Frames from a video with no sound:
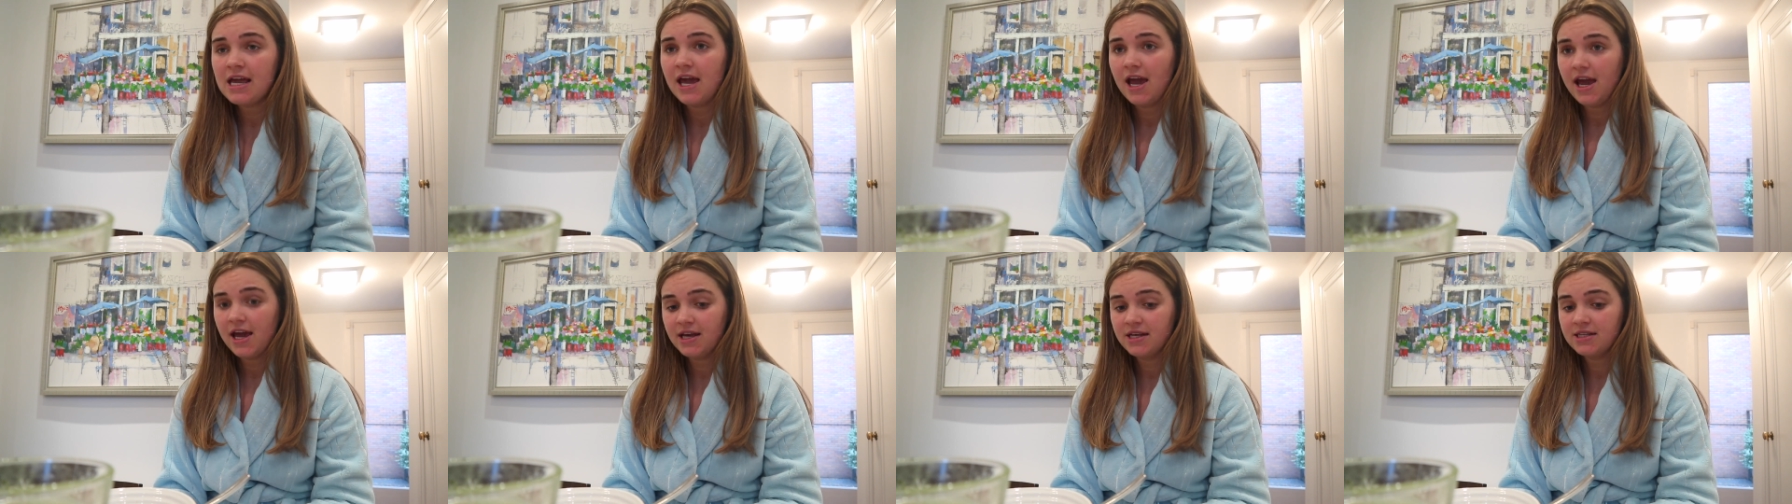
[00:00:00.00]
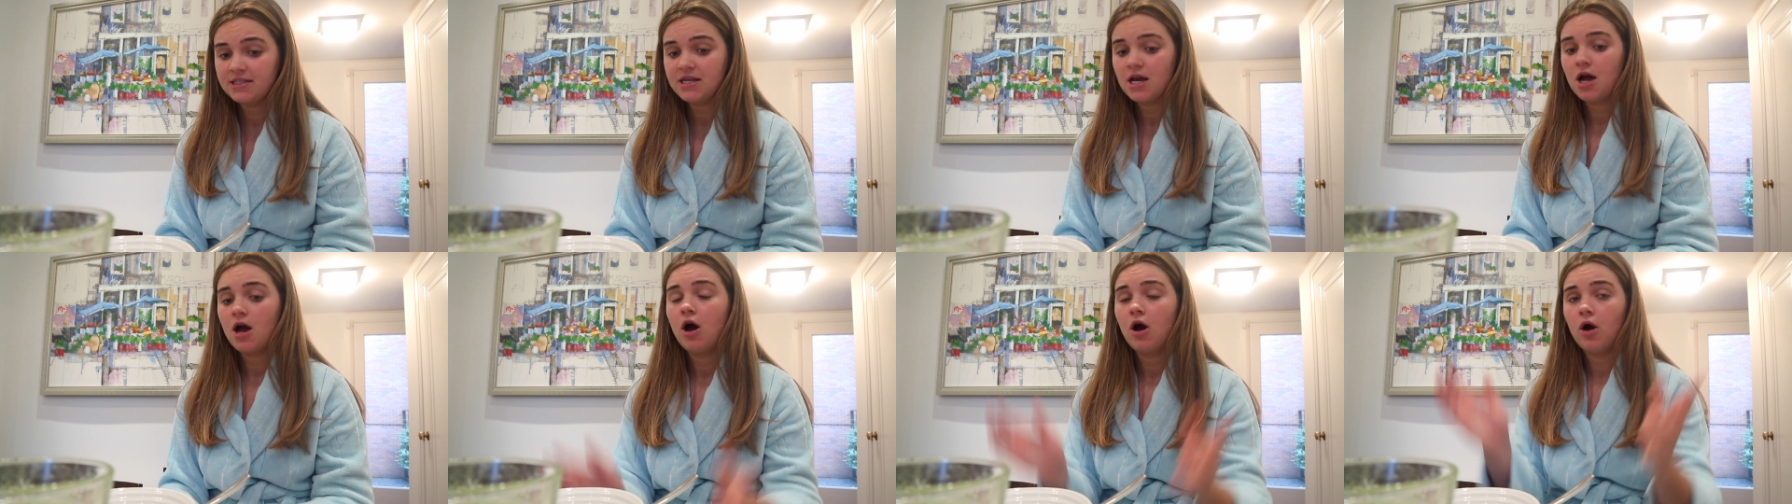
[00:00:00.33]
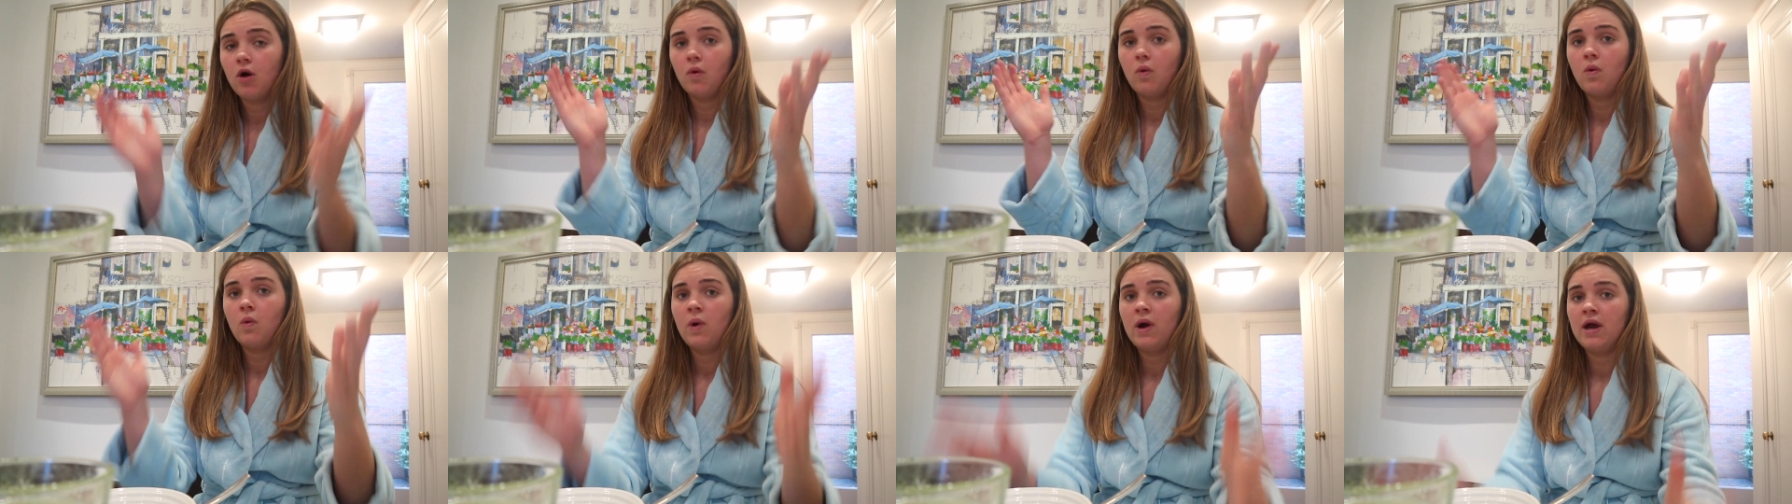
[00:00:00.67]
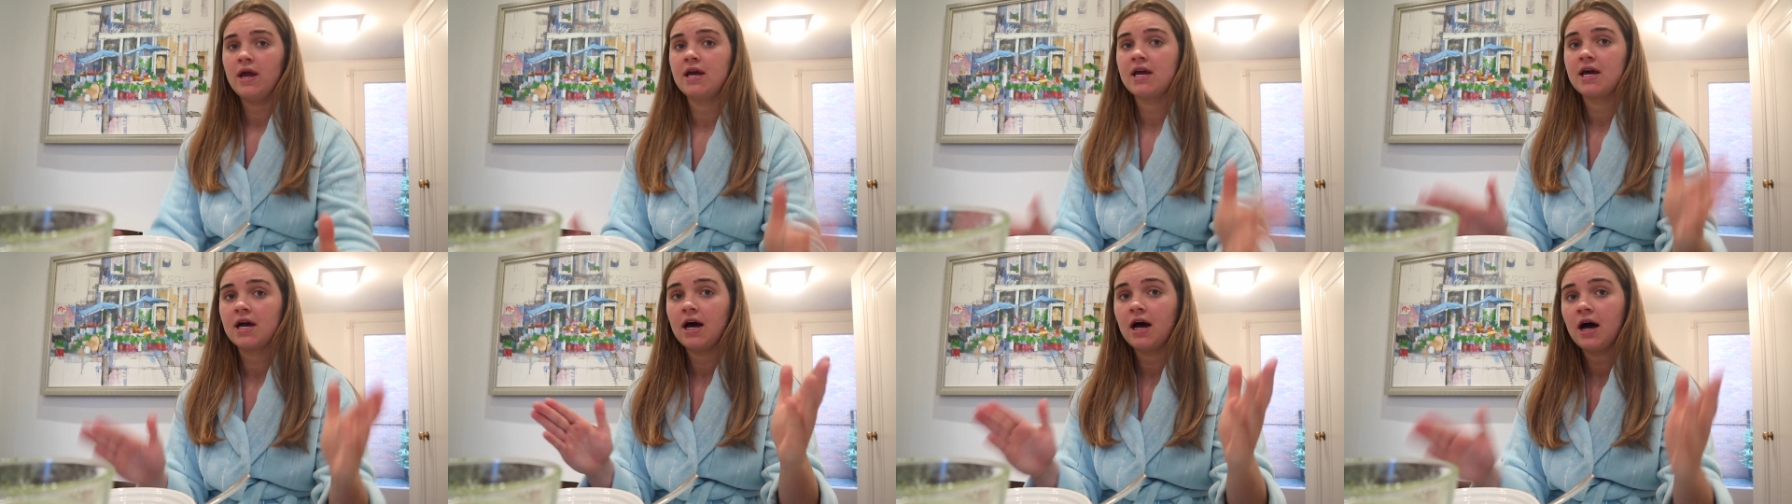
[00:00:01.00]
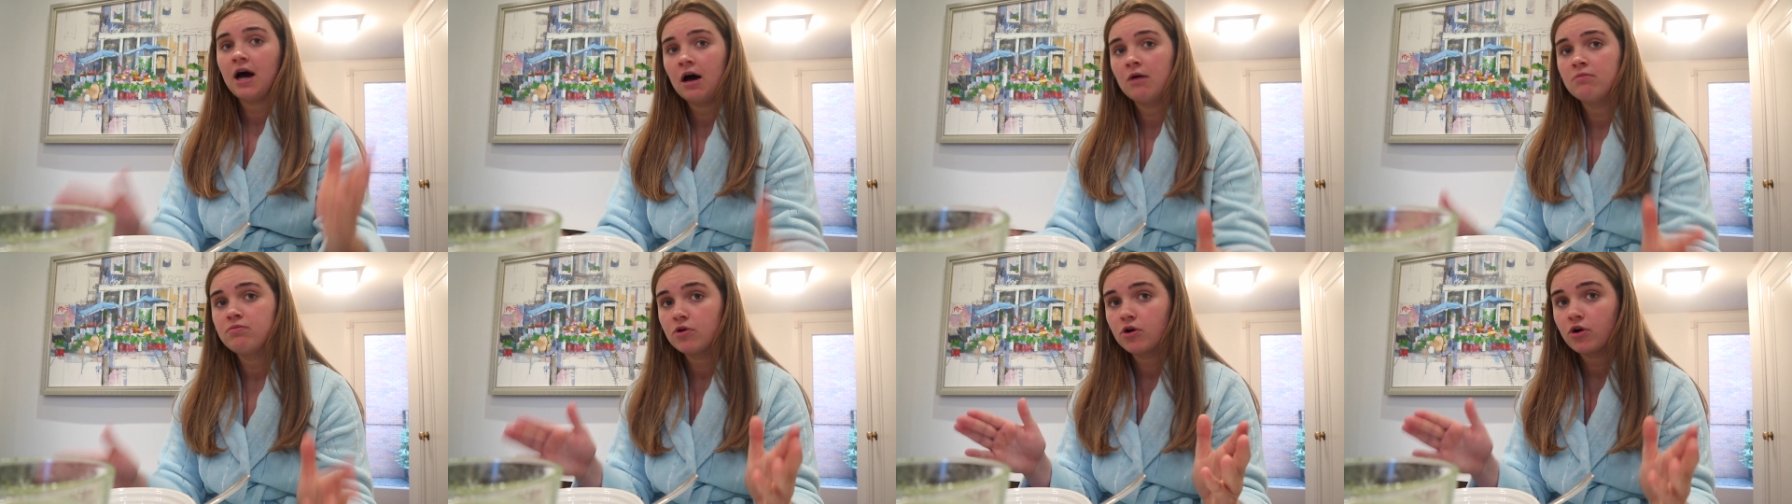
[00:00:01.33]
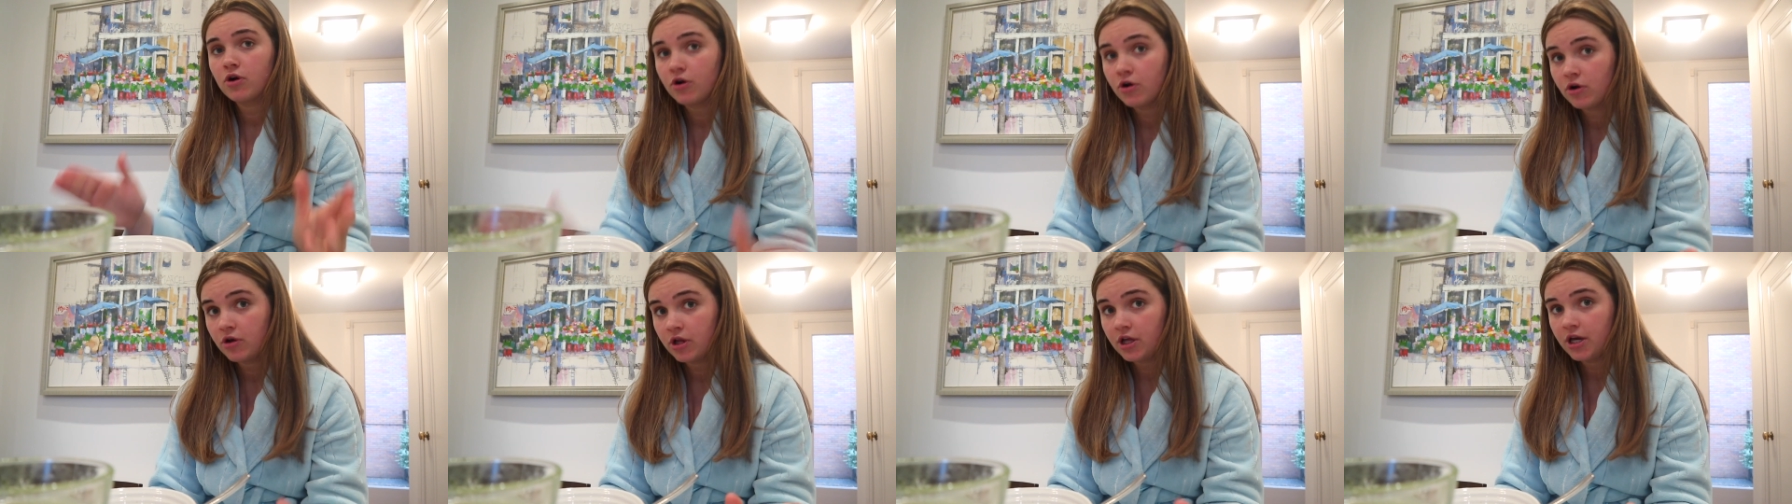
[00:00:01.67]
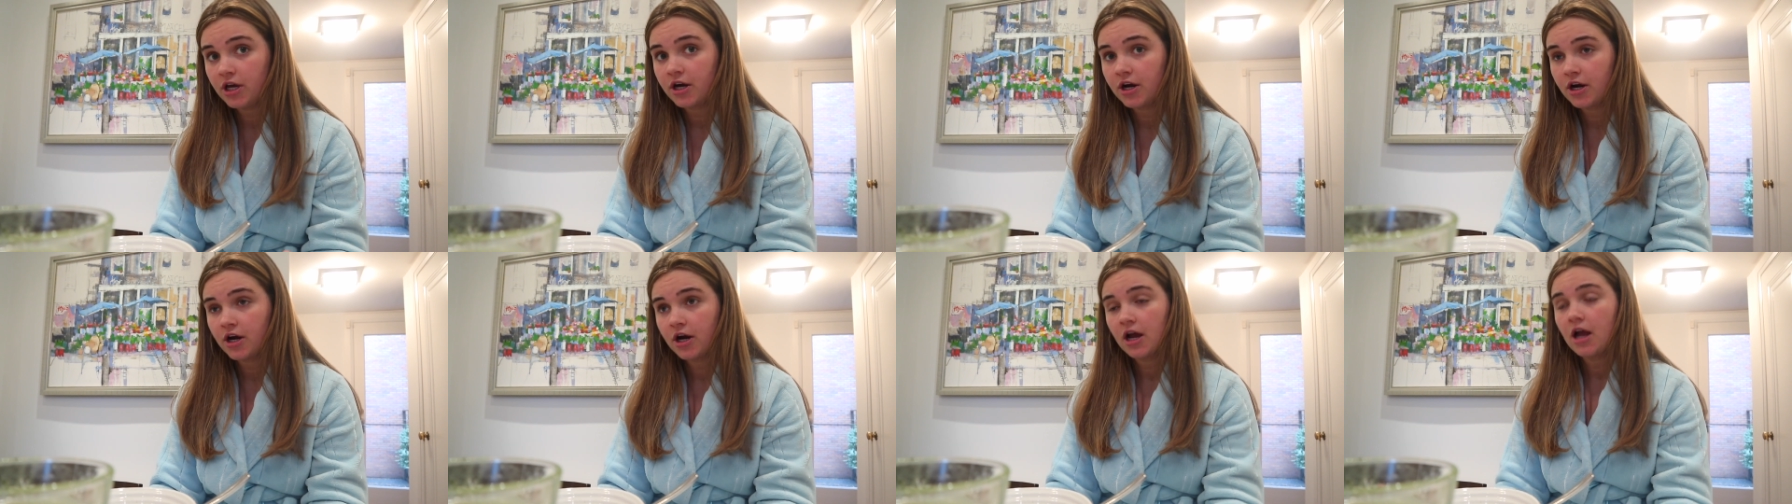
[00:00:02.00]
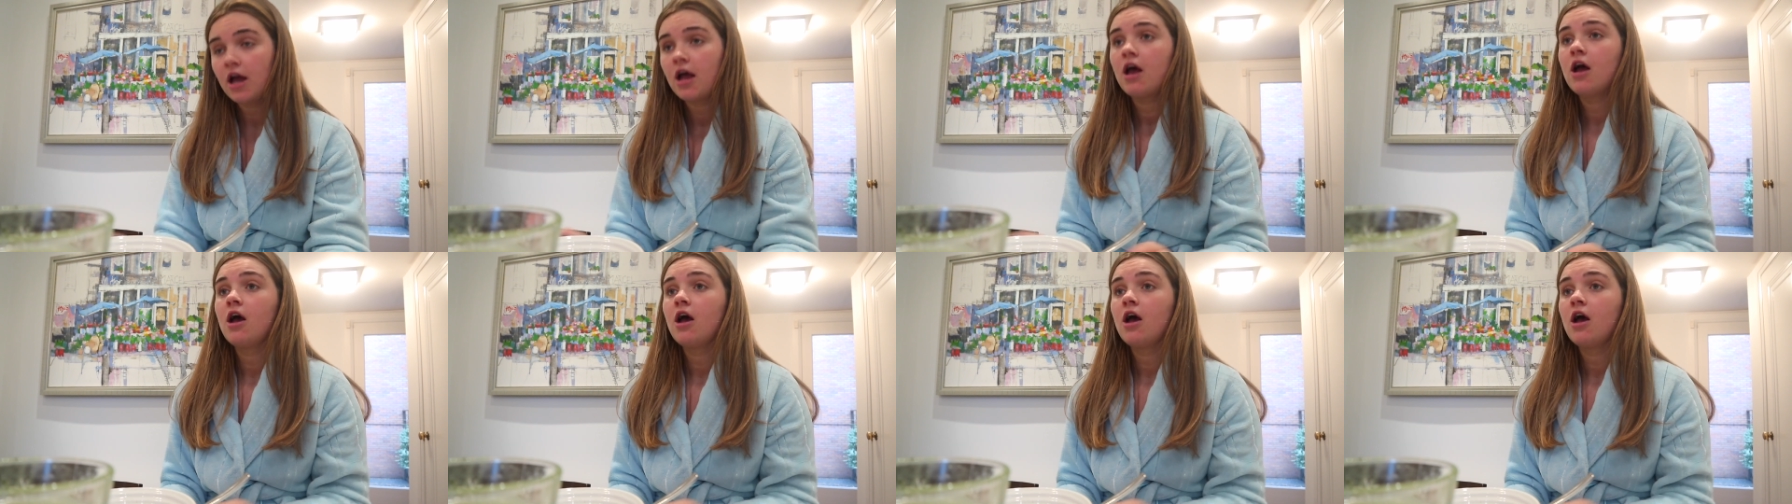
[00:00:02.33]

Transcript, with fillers: is wake up earlier.